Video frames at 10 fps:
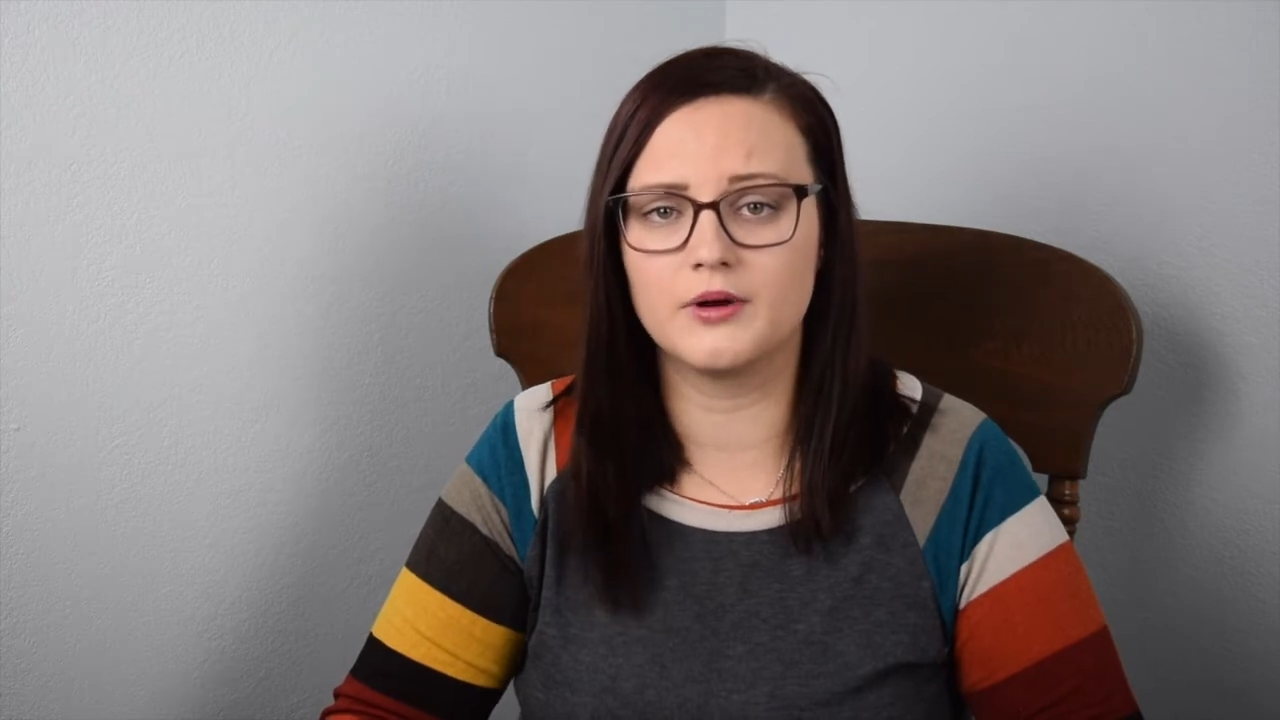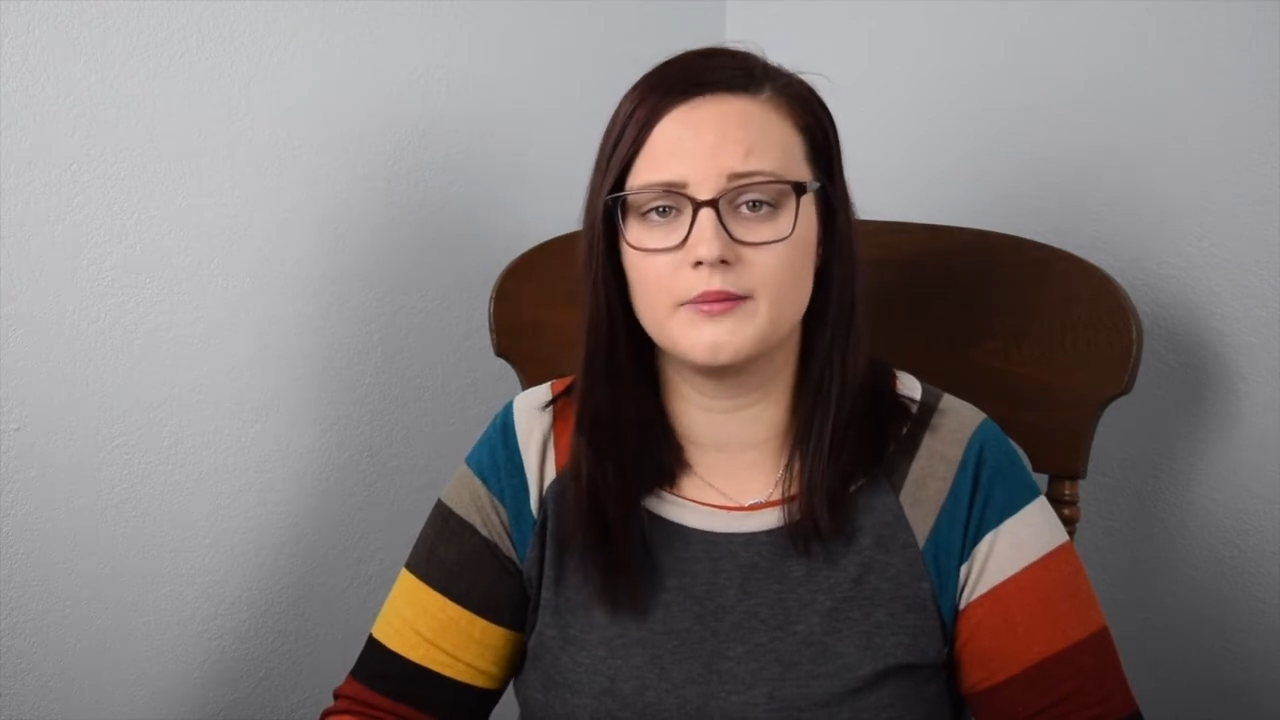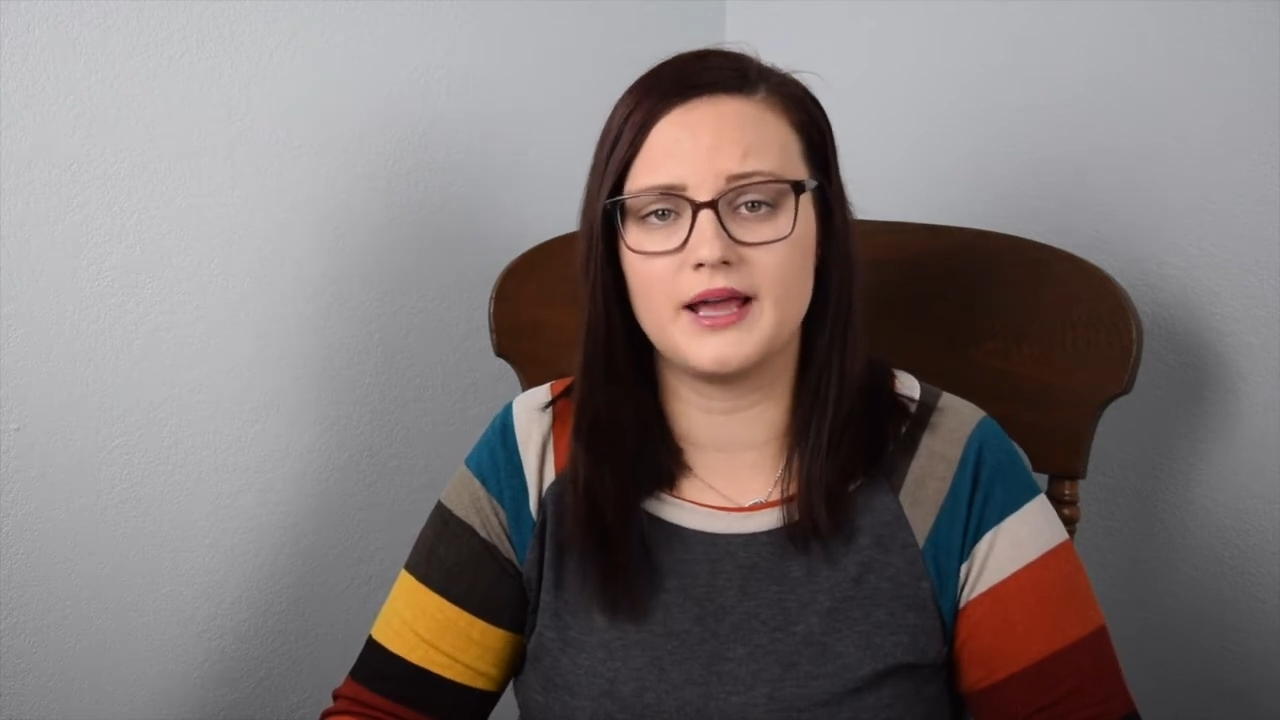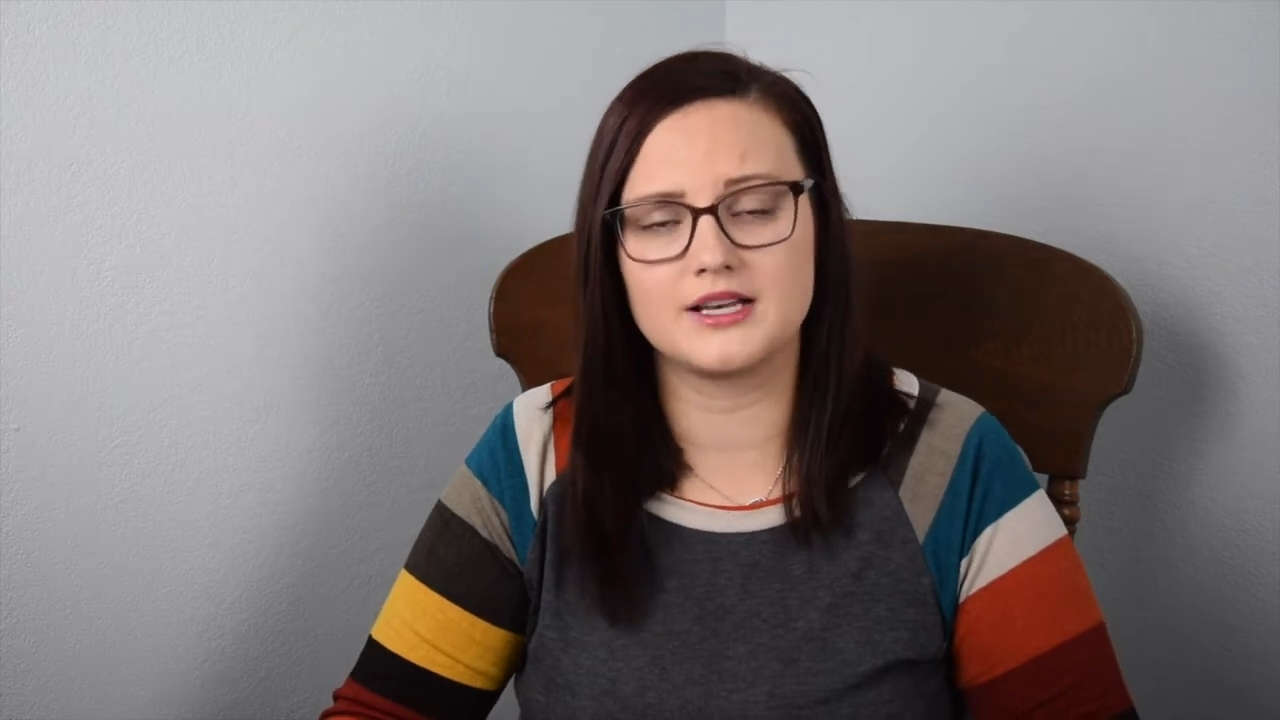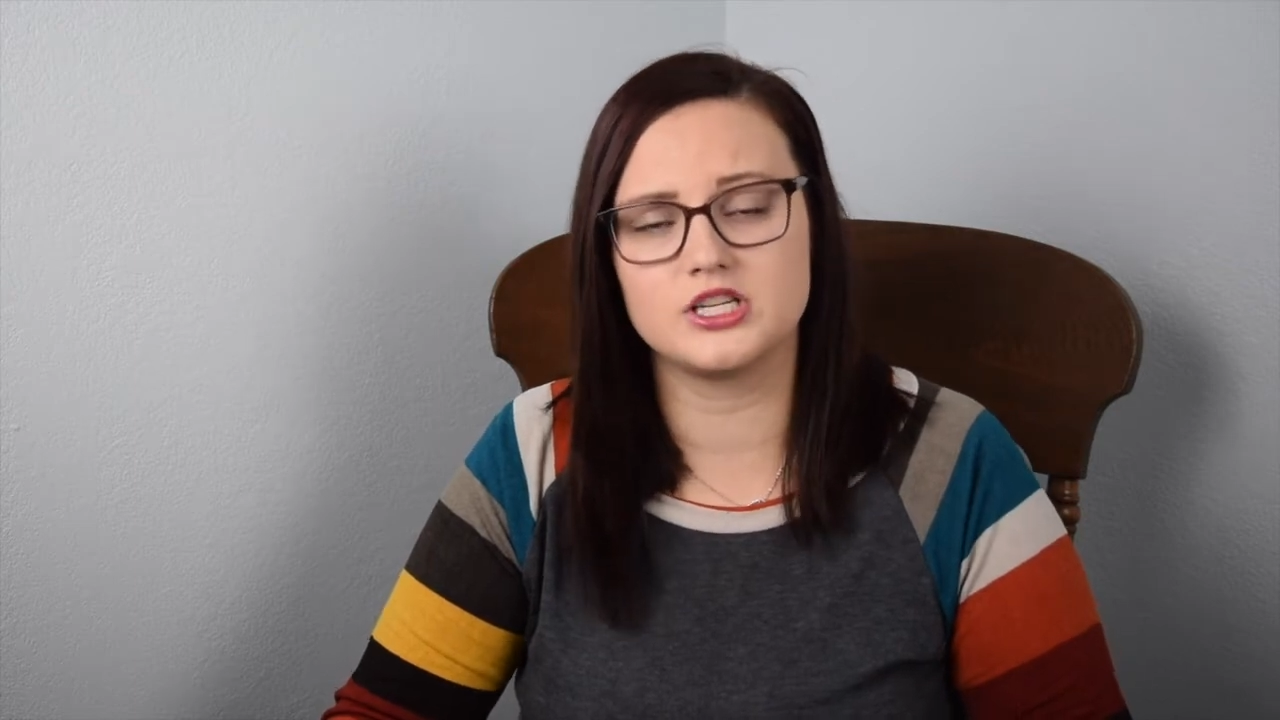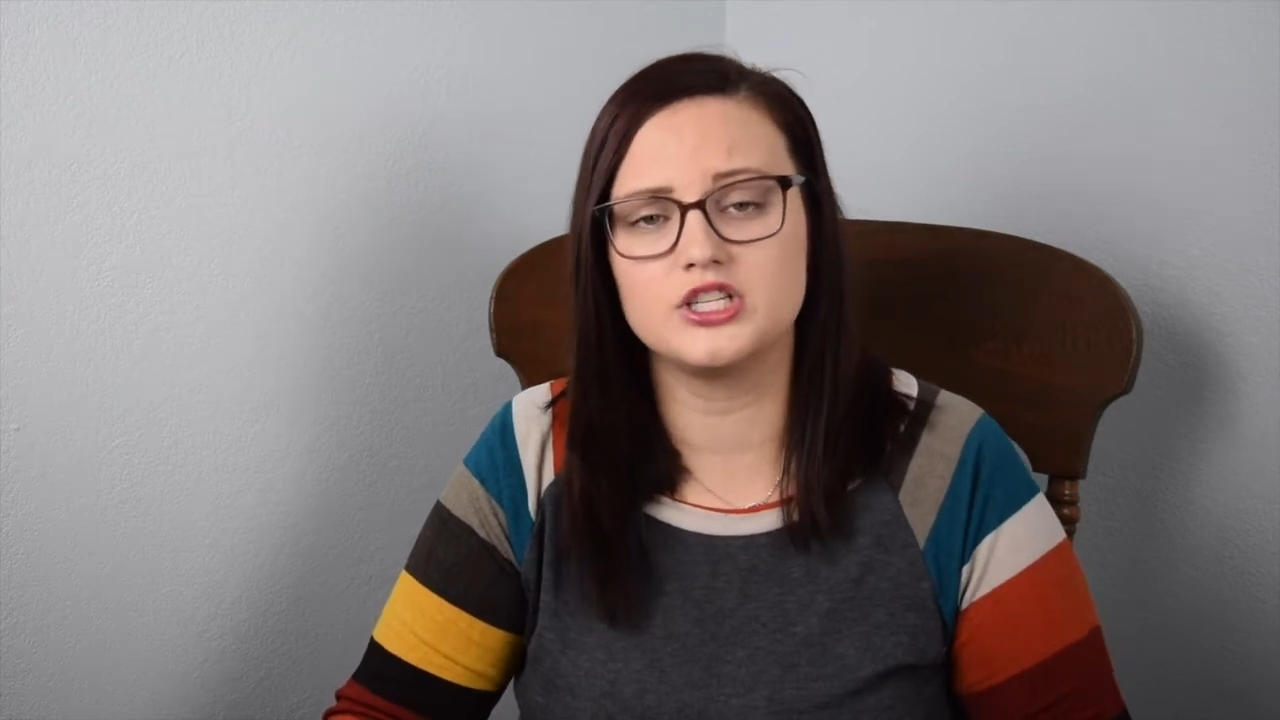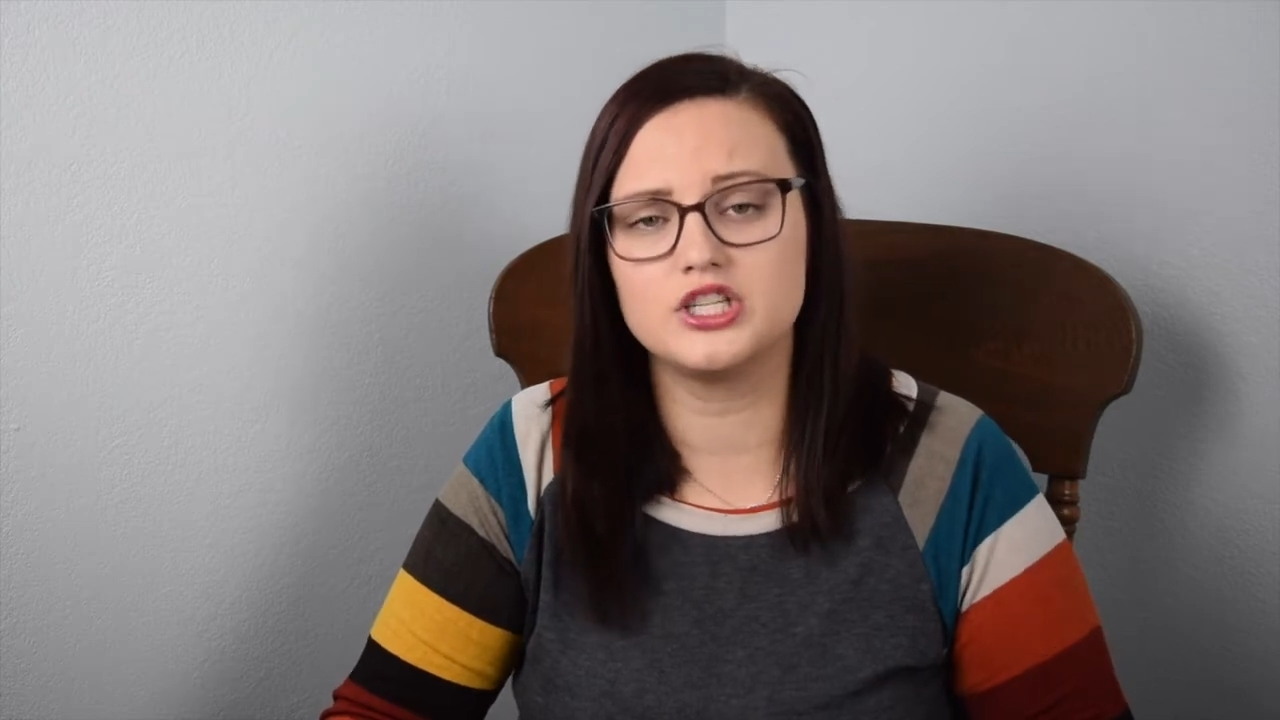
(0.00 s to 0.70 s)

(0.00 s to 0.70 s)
Well, imagine